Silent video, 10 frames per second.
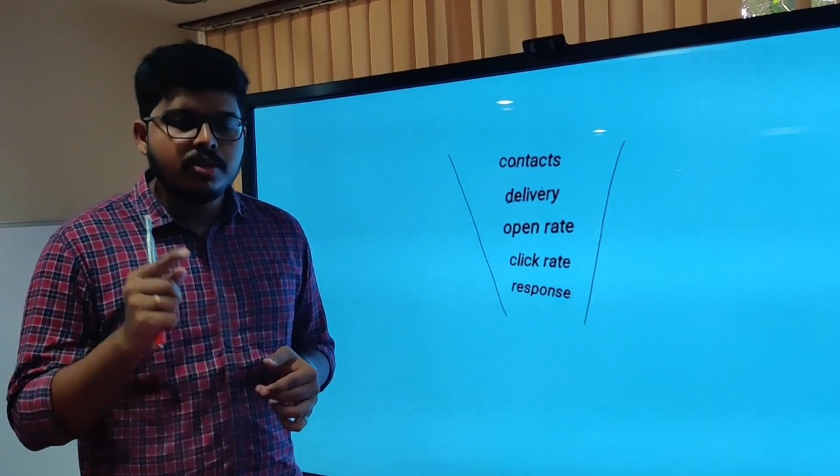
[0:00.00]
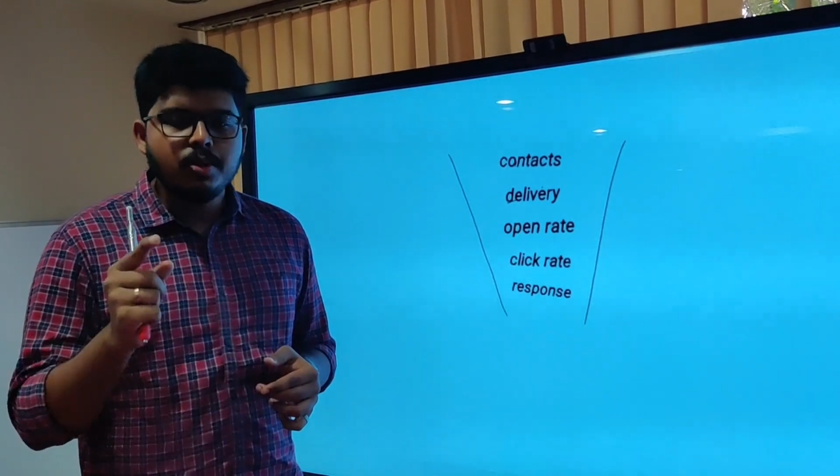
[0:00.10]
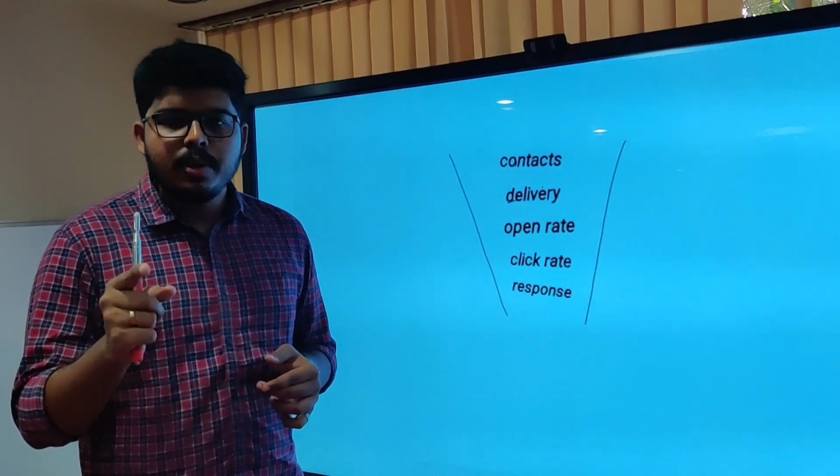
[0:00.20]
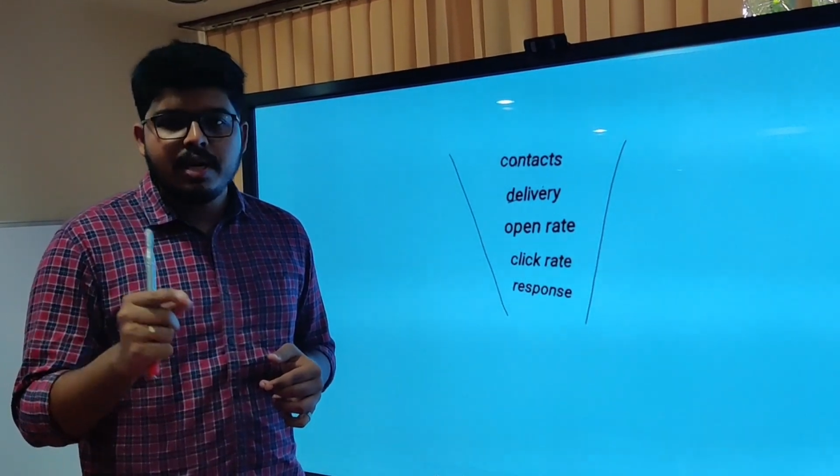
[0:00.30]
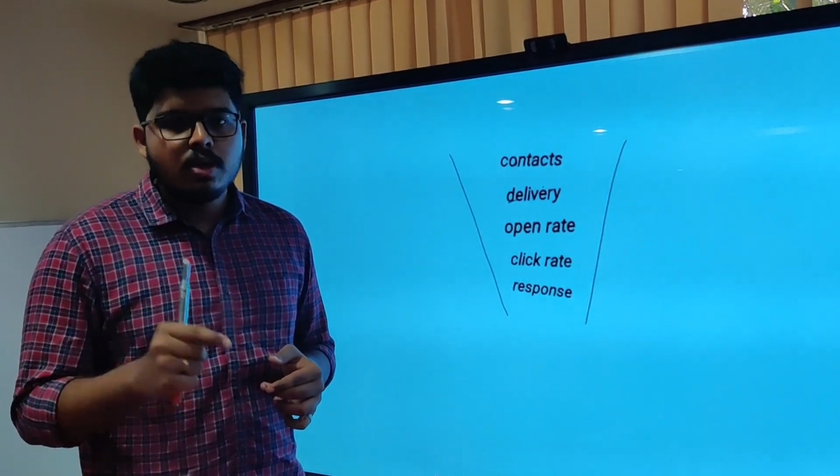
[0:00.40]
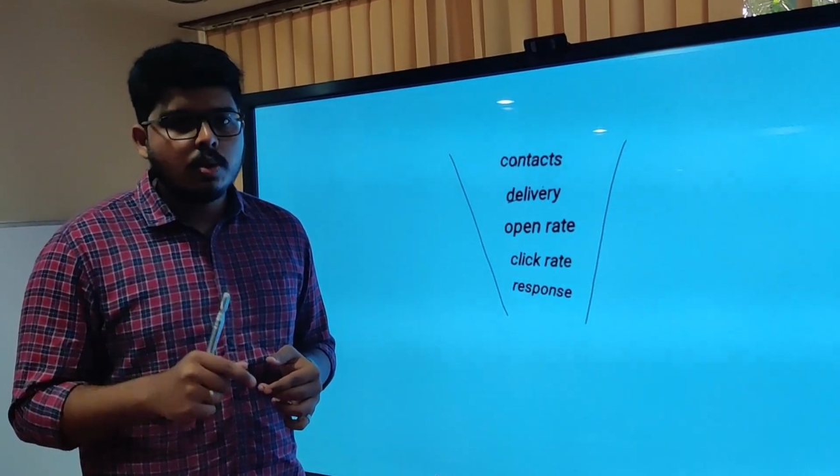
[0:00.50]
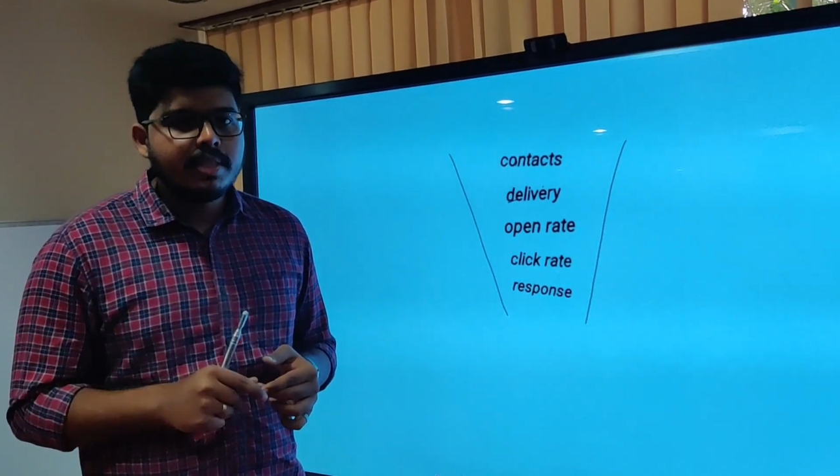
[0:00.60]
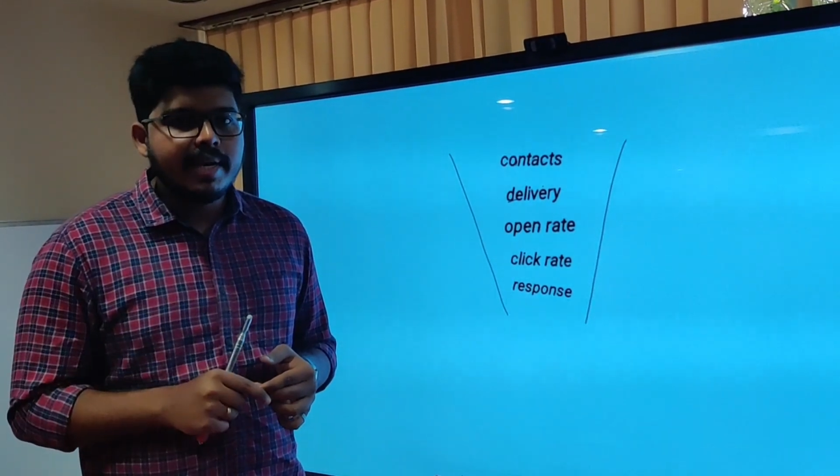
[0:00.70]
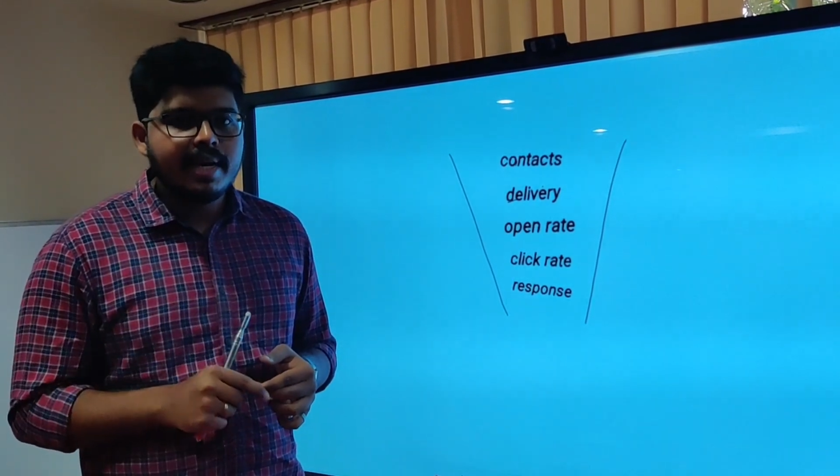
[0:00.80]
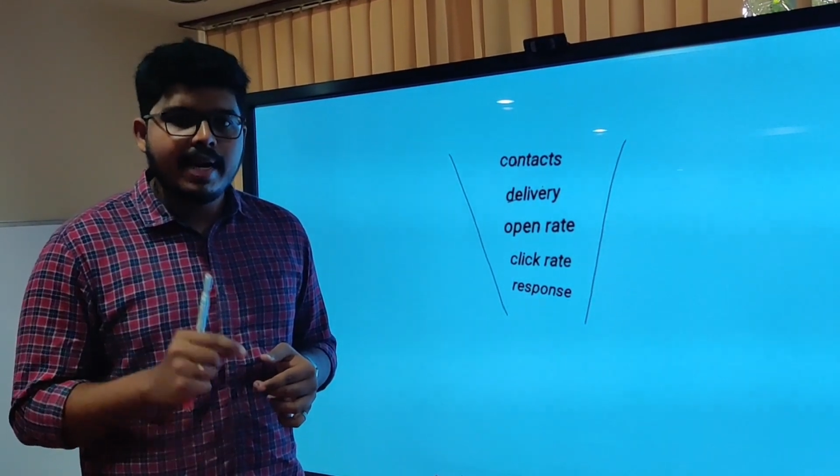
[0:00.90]
You can go
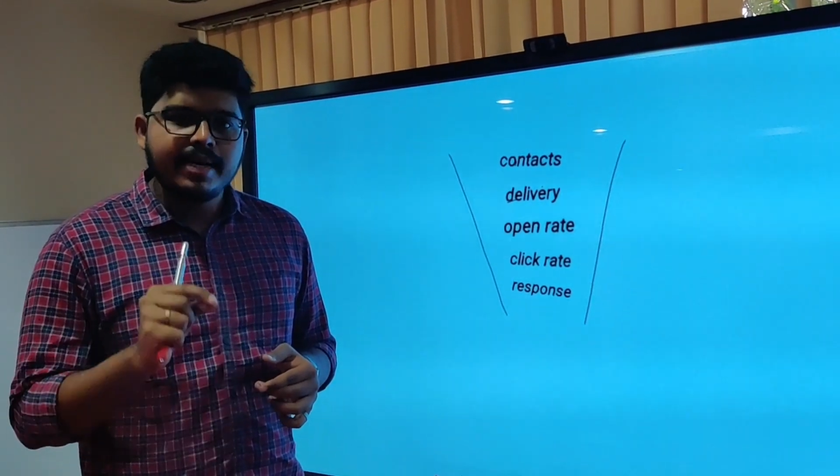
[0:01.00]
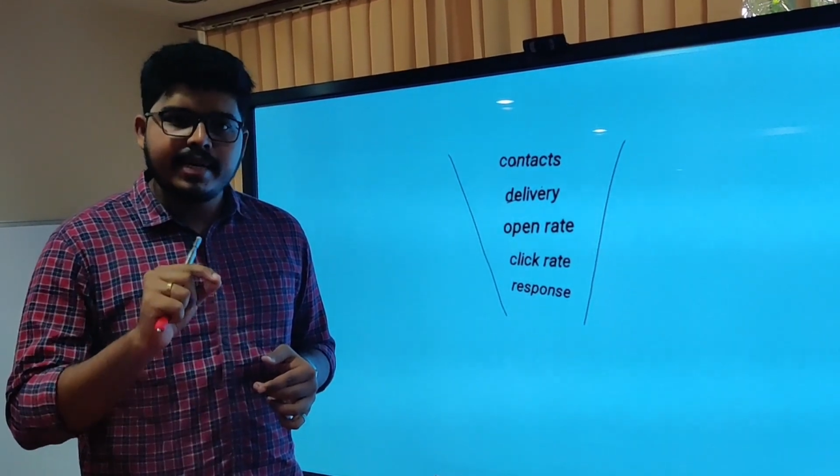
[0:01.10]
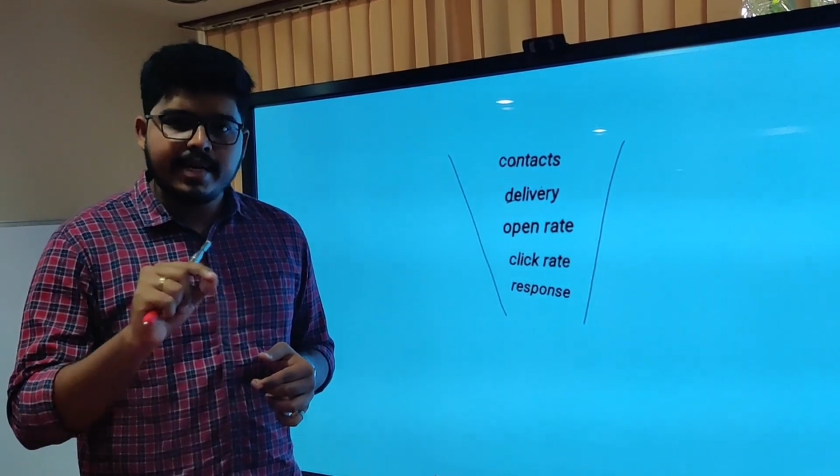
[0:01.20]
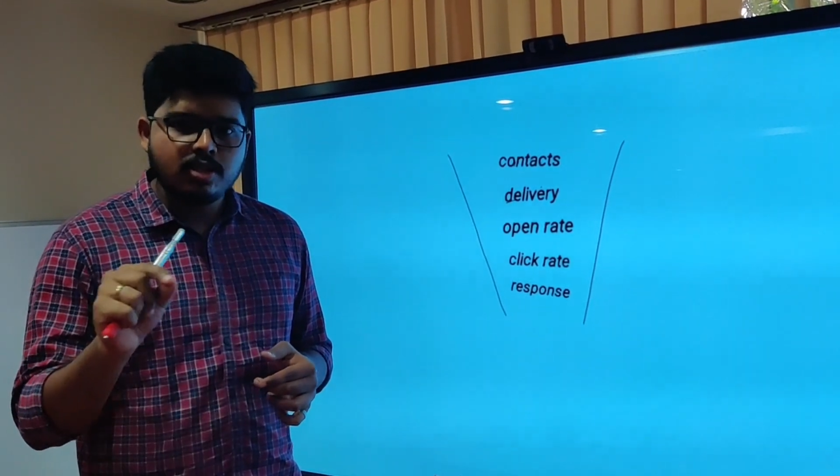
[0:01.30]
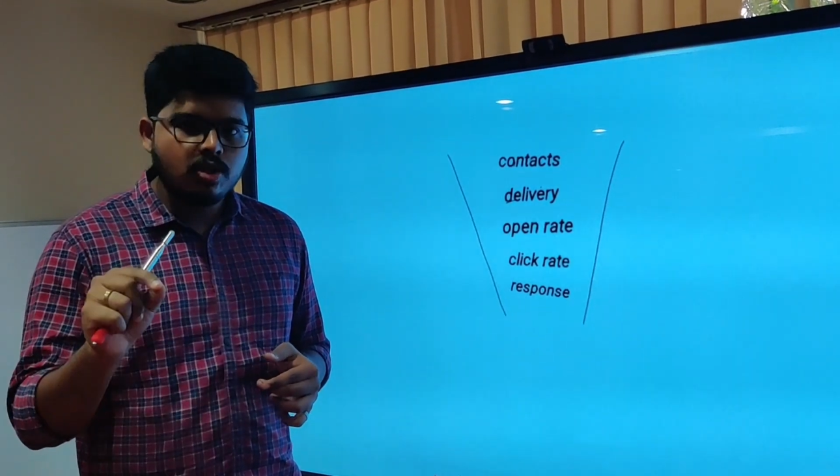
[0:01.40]
there and test